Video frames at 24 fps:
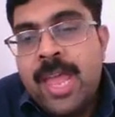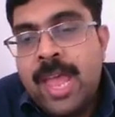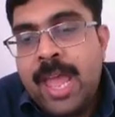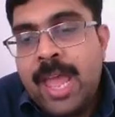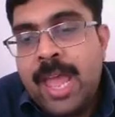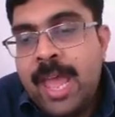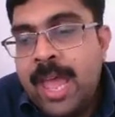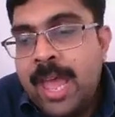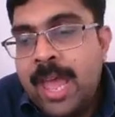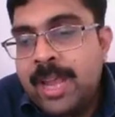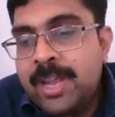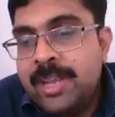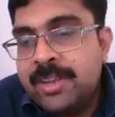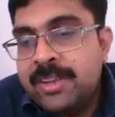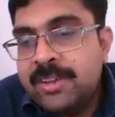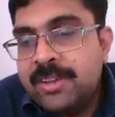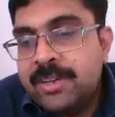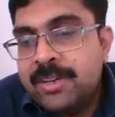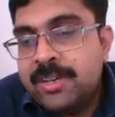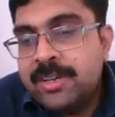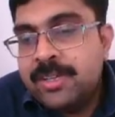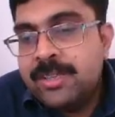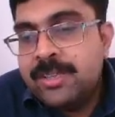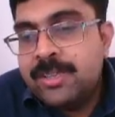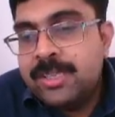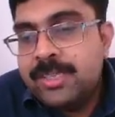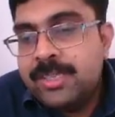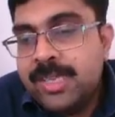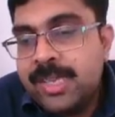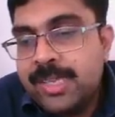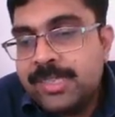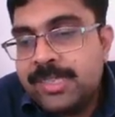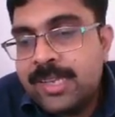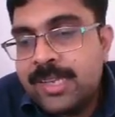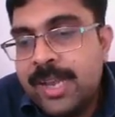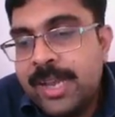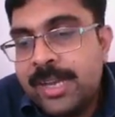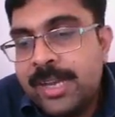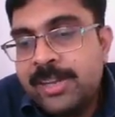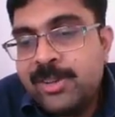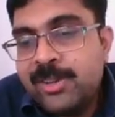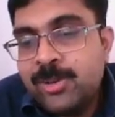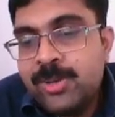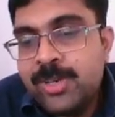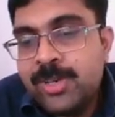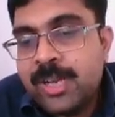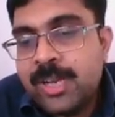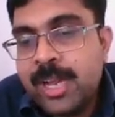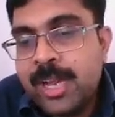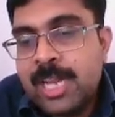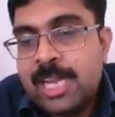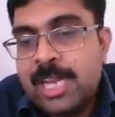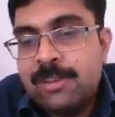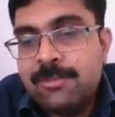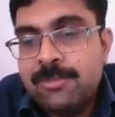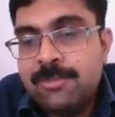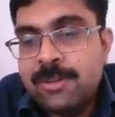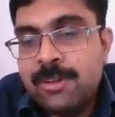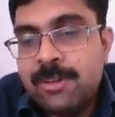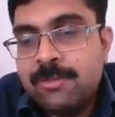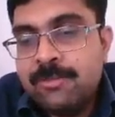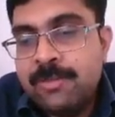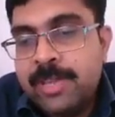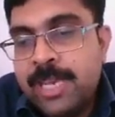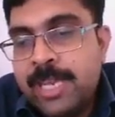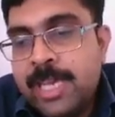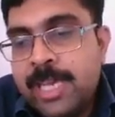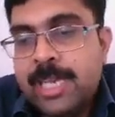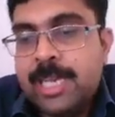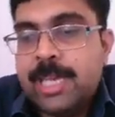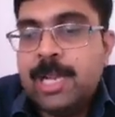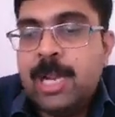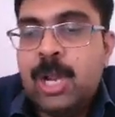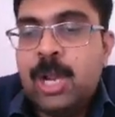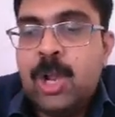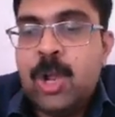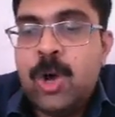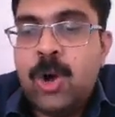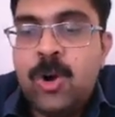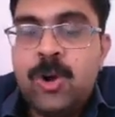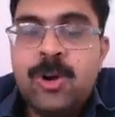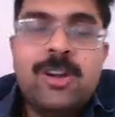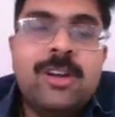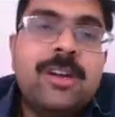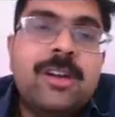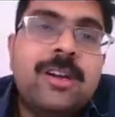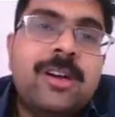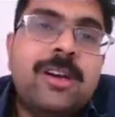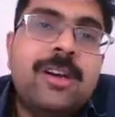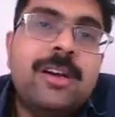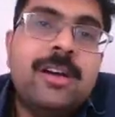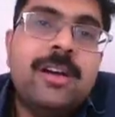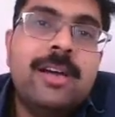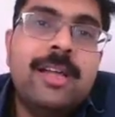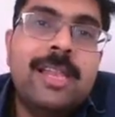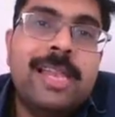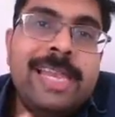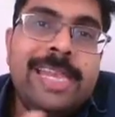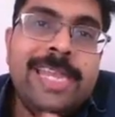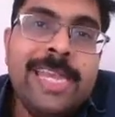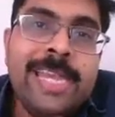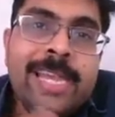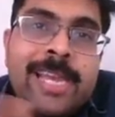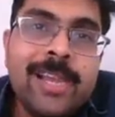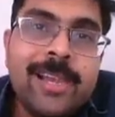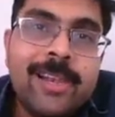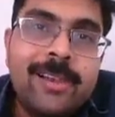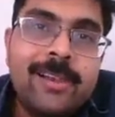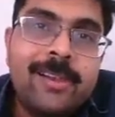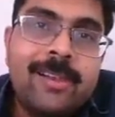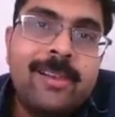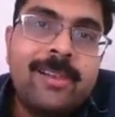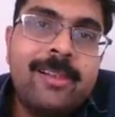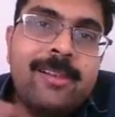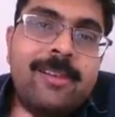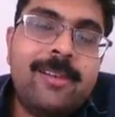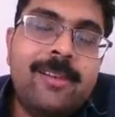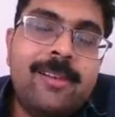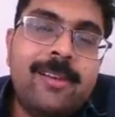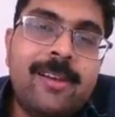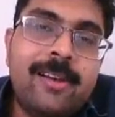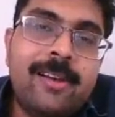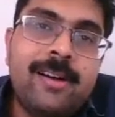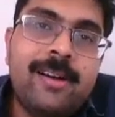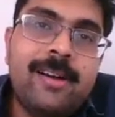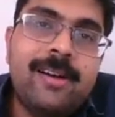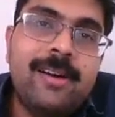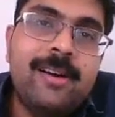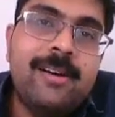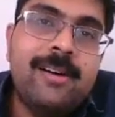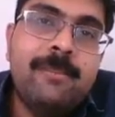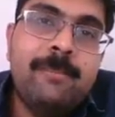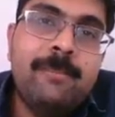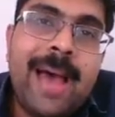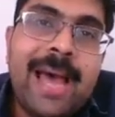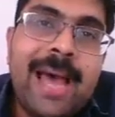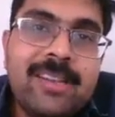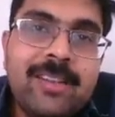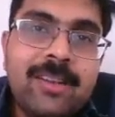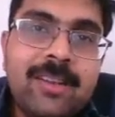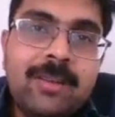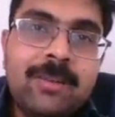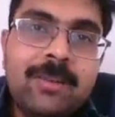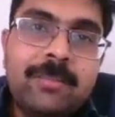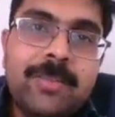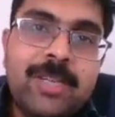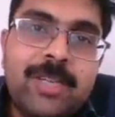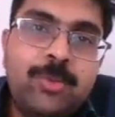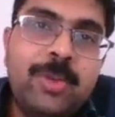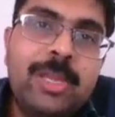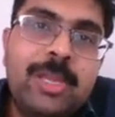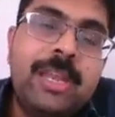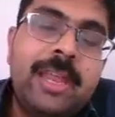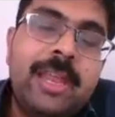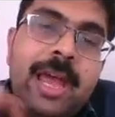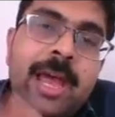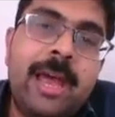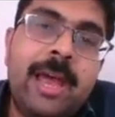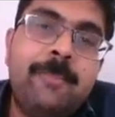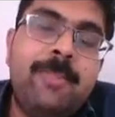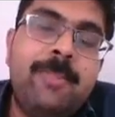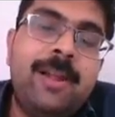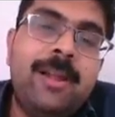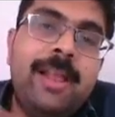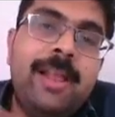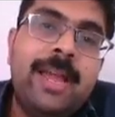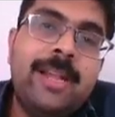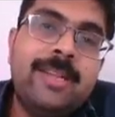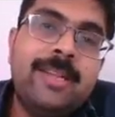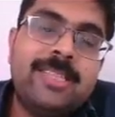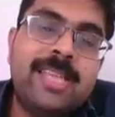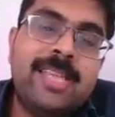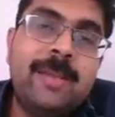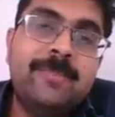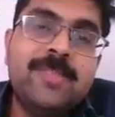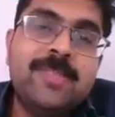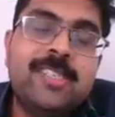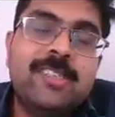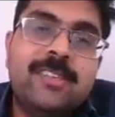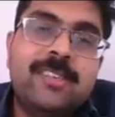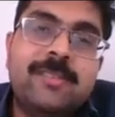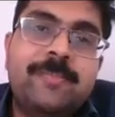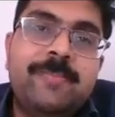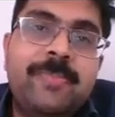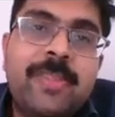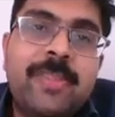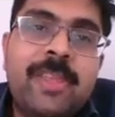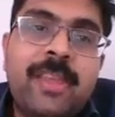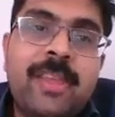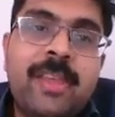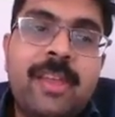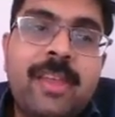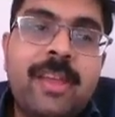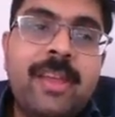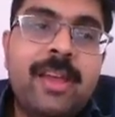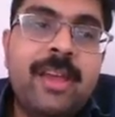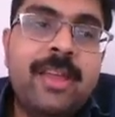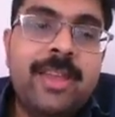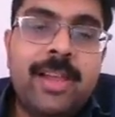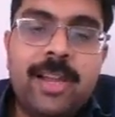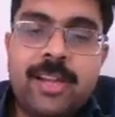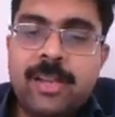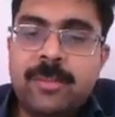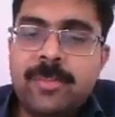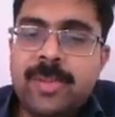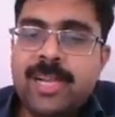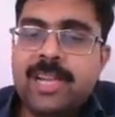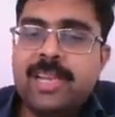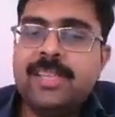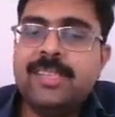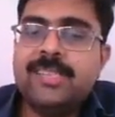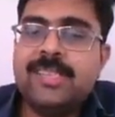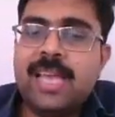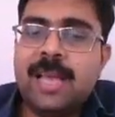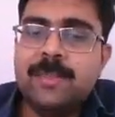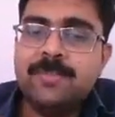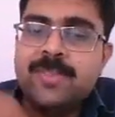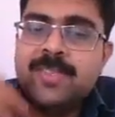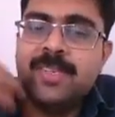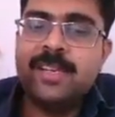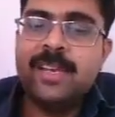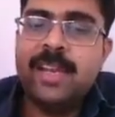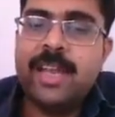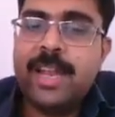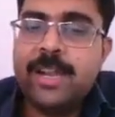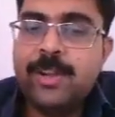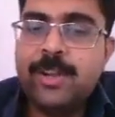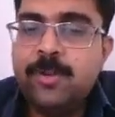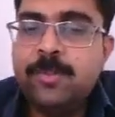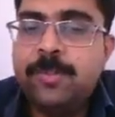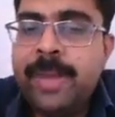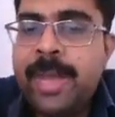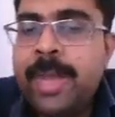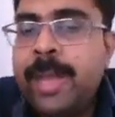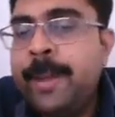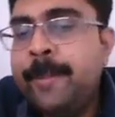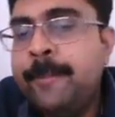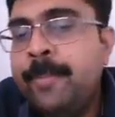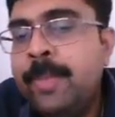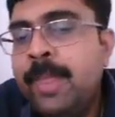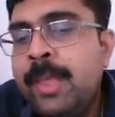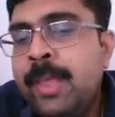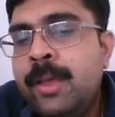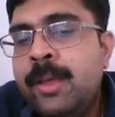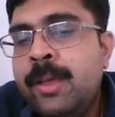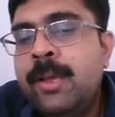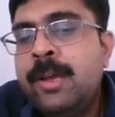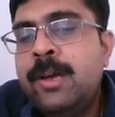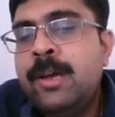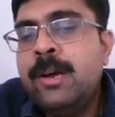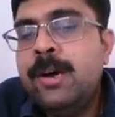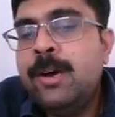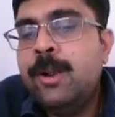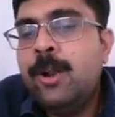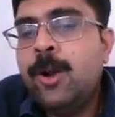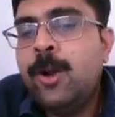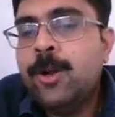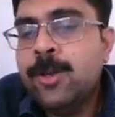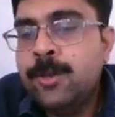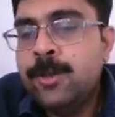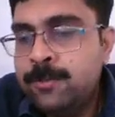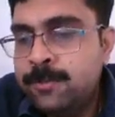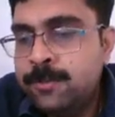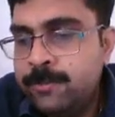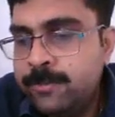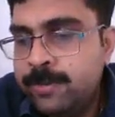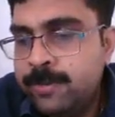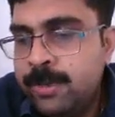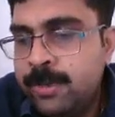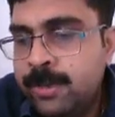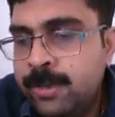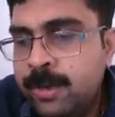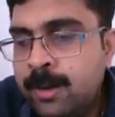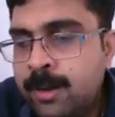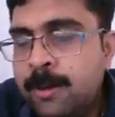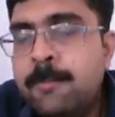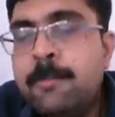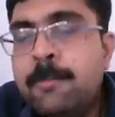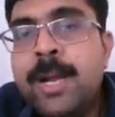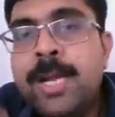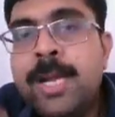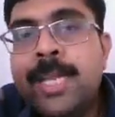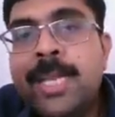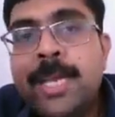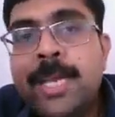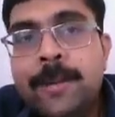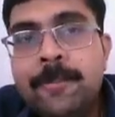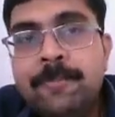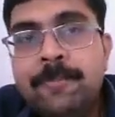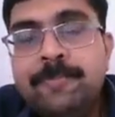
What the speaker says: And this has led to a kind of a very long legal battle between Apple and Samsung. And ultimately, Samsung had to pay a lot of money,